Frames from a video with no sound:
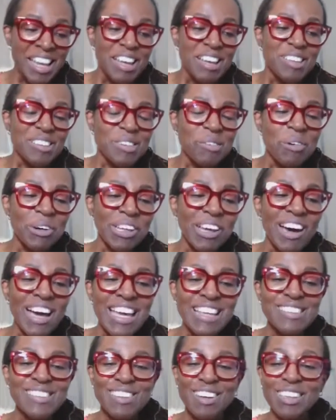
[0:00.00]
So what
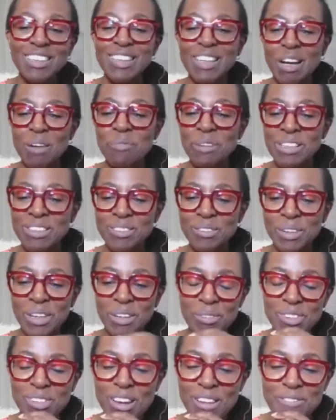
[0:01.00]
I started out by doing
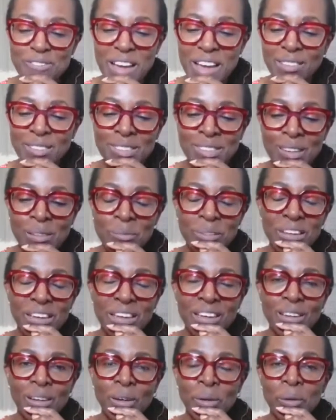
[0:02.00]
was I found
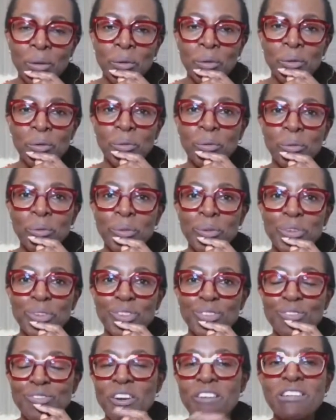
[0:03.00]
somebody who
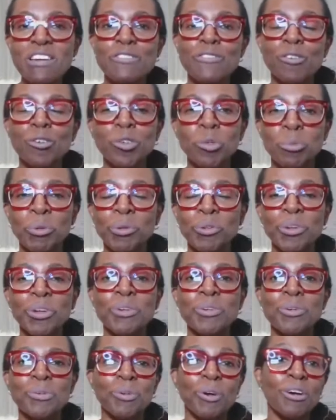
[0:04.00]
was very affordable,
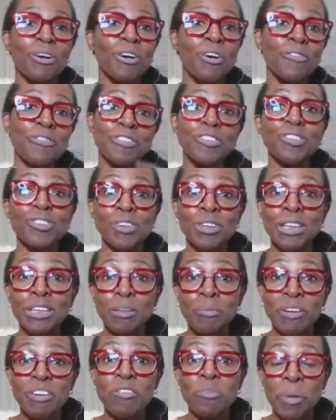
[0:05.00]
who offered to do a
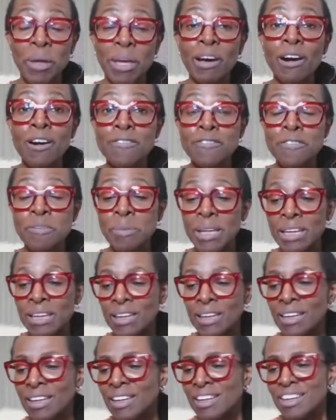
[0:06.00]
little bit of PR for
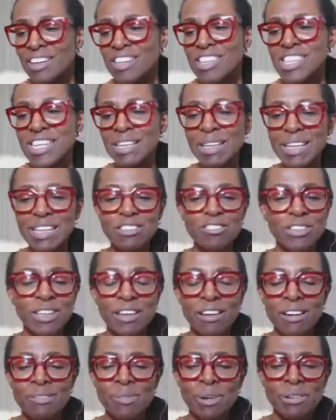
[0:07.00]
me. And she
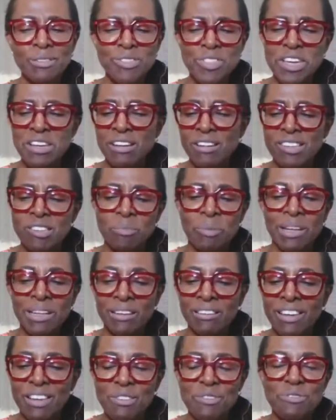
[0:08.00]
literally, I think I'd spent
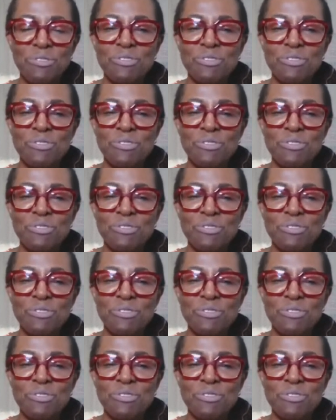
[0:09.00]
like